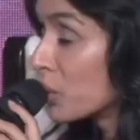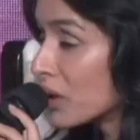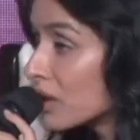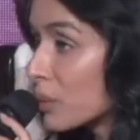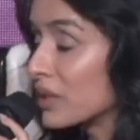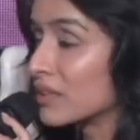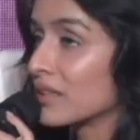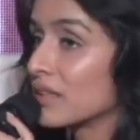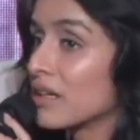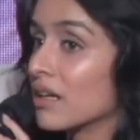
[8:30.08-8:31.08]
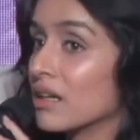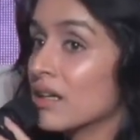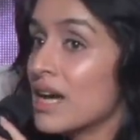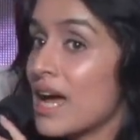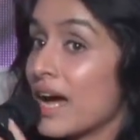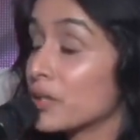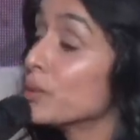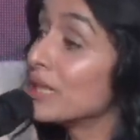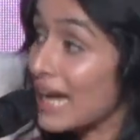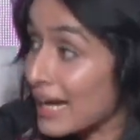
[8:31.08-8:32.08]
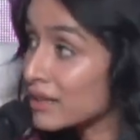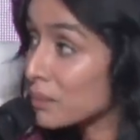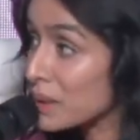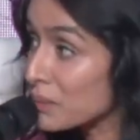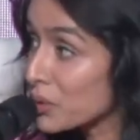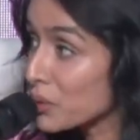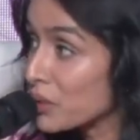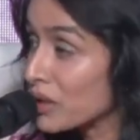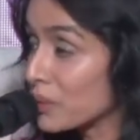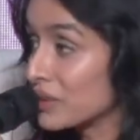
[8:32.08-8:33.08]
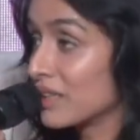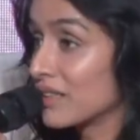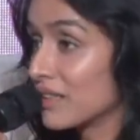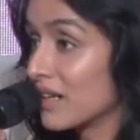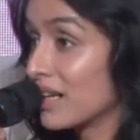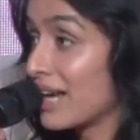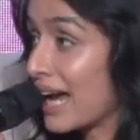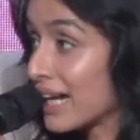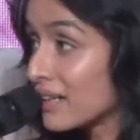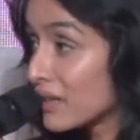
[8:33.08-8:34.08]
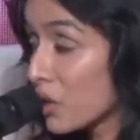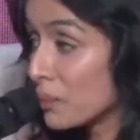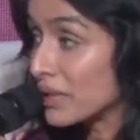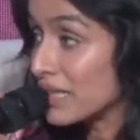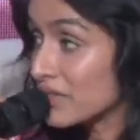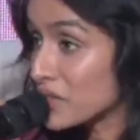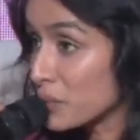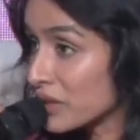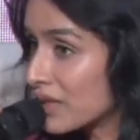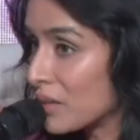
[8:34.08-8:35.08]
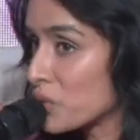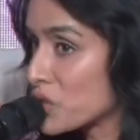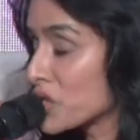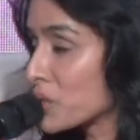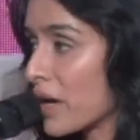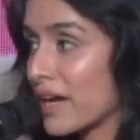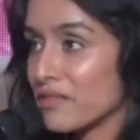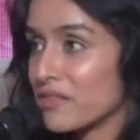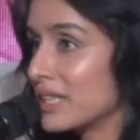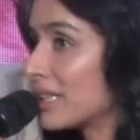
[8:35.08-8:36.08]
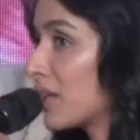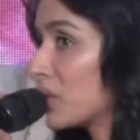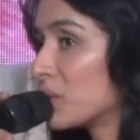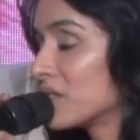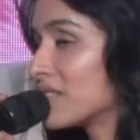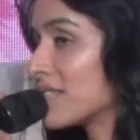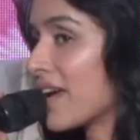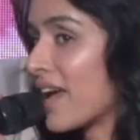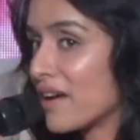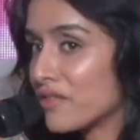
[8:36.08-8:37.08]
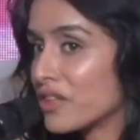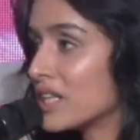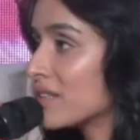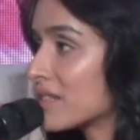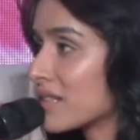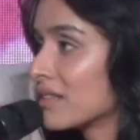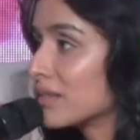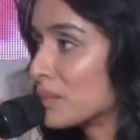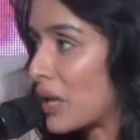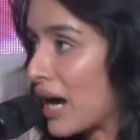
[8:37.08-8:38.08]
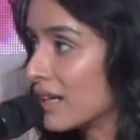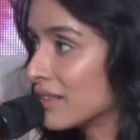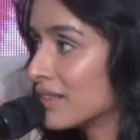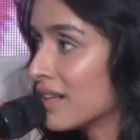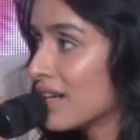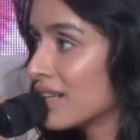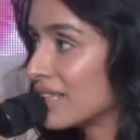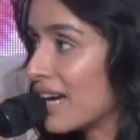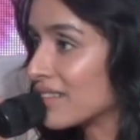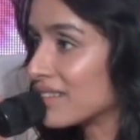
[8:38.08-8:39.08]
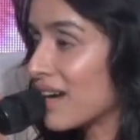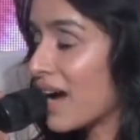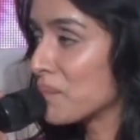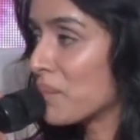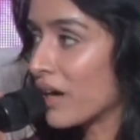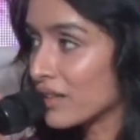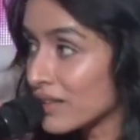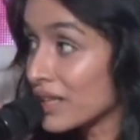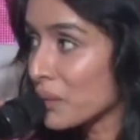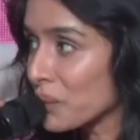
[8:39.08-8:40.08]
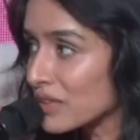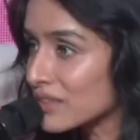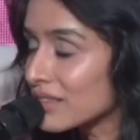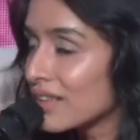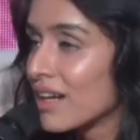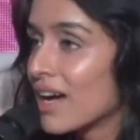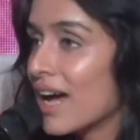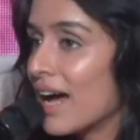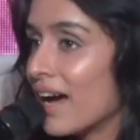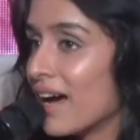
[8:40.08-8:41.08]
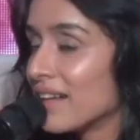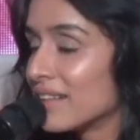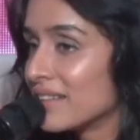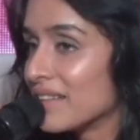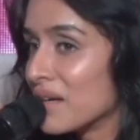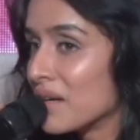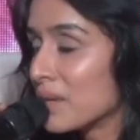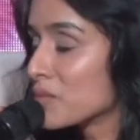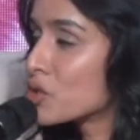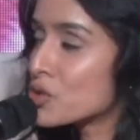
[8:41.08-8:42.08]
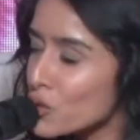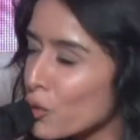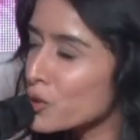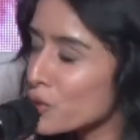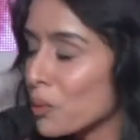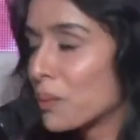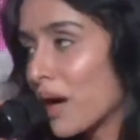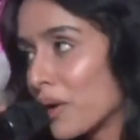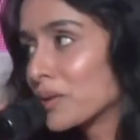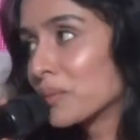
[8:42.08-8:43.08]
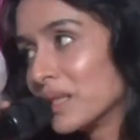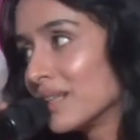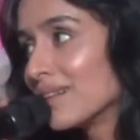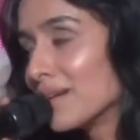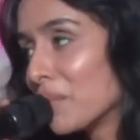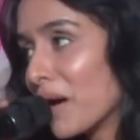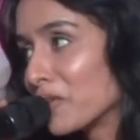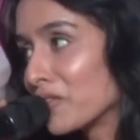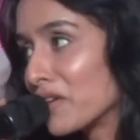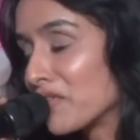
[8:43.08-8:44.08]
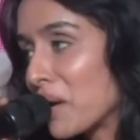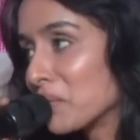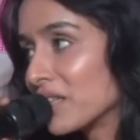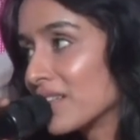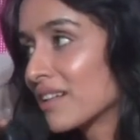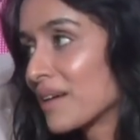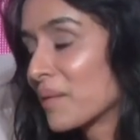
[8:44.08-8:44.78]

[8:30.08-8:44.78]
work with and, uh, and to like the people you work with and align your beliefs with them, which is why I feel that towards every single brand that I'm partnering with. And uh, I'm so, so proud to be a part of their family.